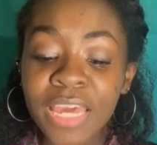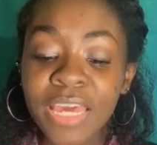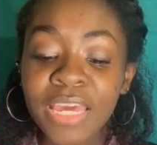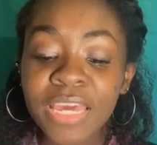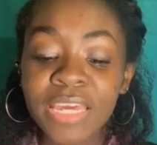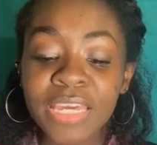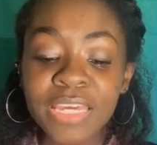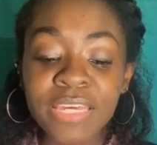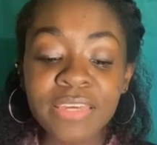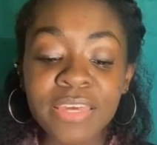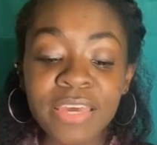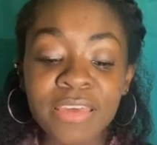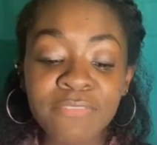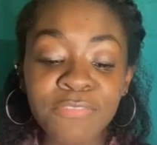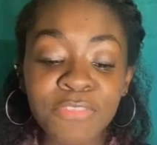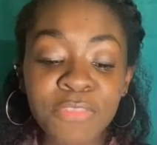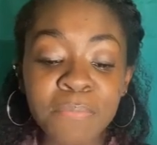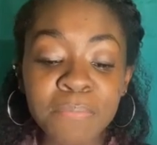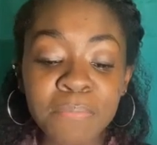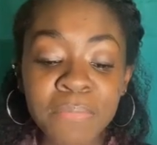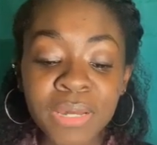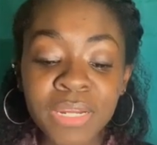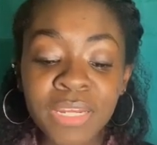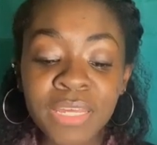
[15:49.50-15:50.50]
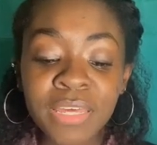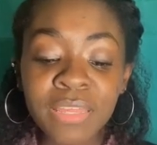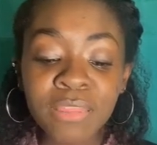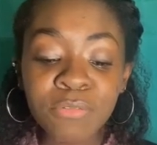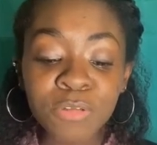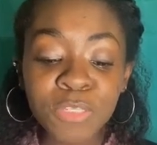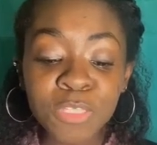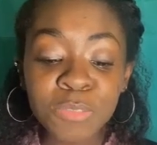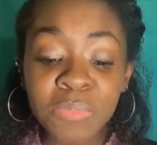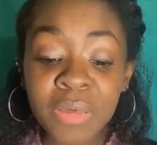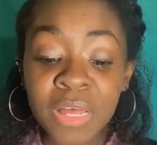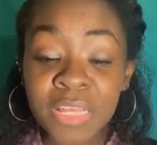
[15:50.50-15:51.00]
He gave them money and the
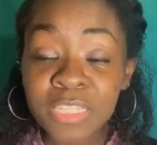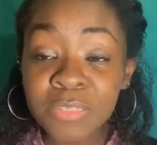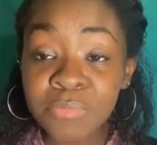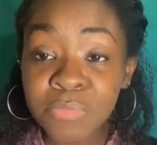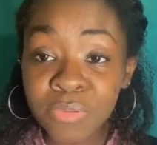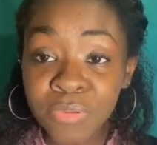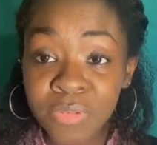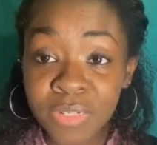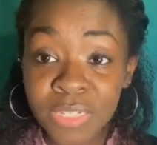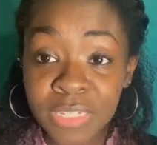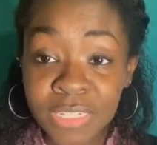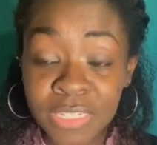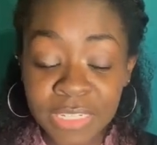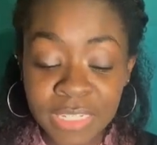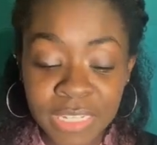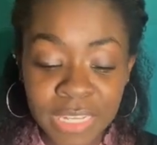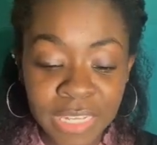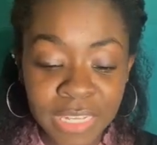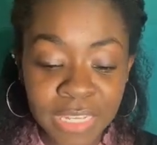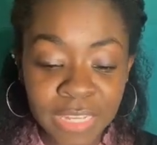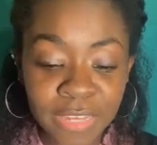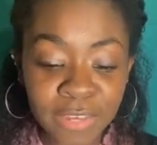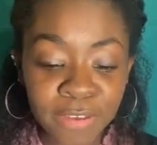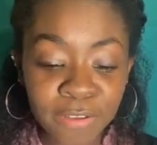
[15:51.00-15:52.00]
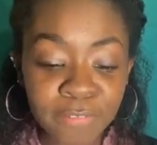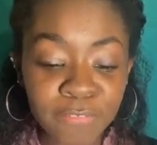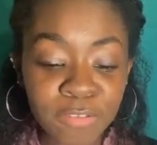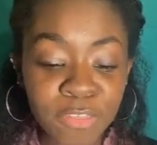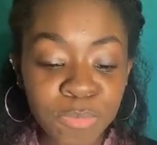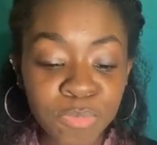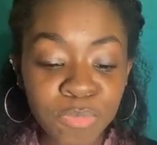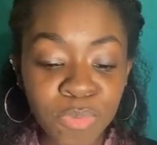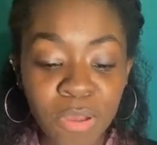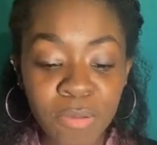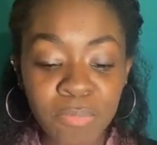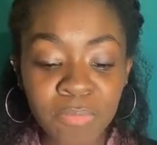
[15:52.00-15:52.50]
responsibility to take care of his
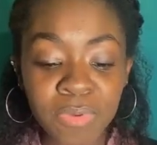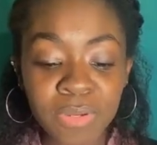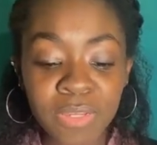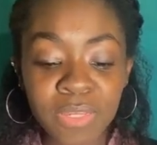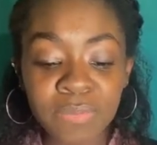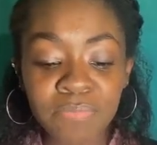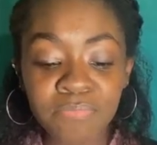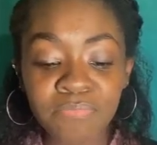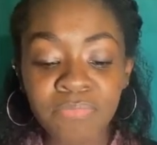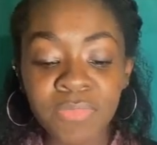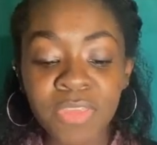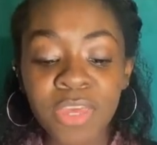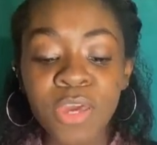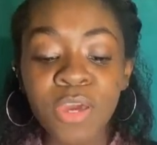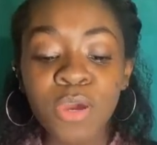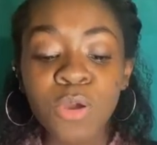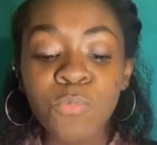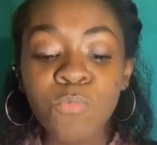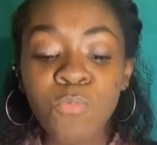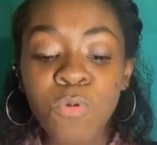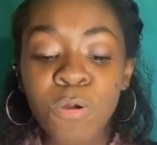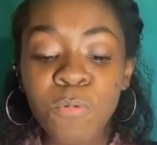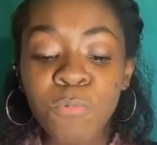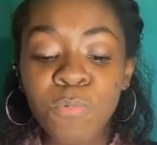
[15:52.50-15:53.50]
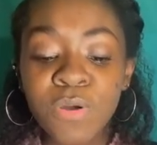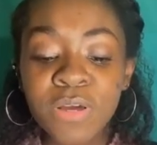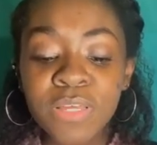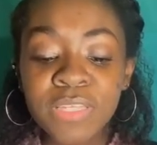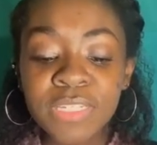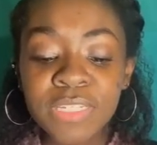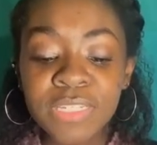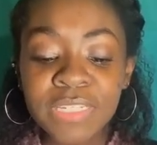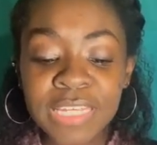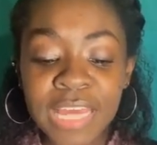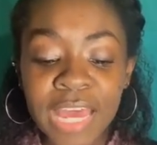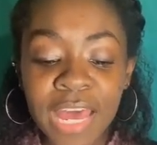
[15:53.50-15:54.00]
property. What was
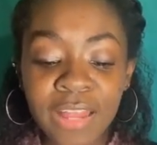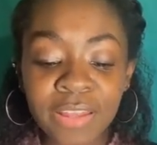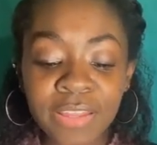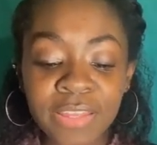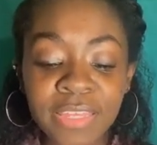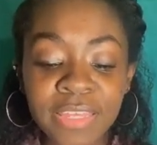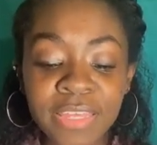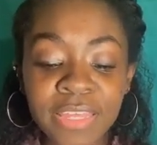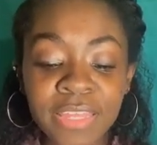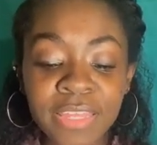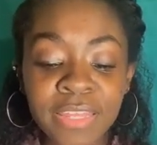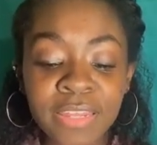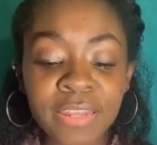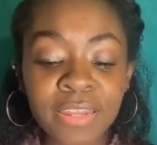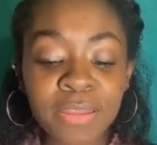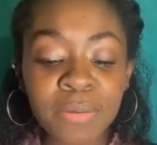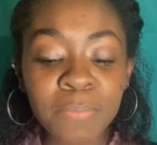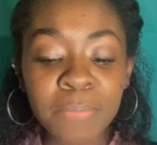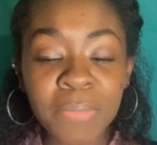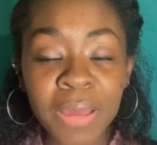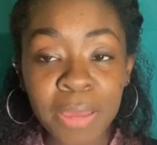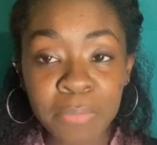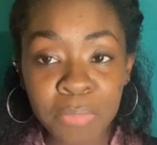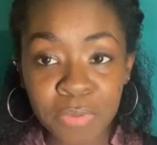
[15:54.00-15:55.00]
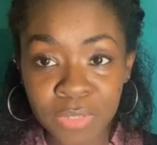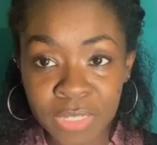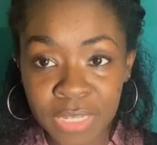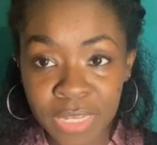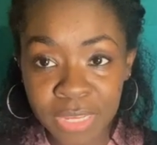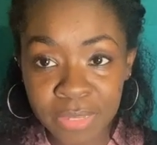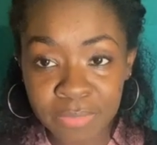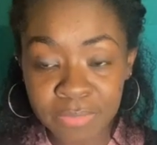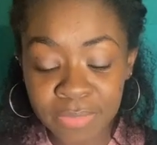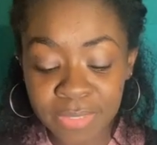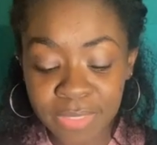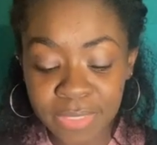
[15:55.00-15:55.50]
a talent in Bible
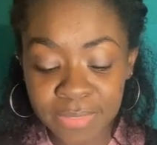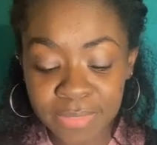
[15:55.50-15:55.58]
times?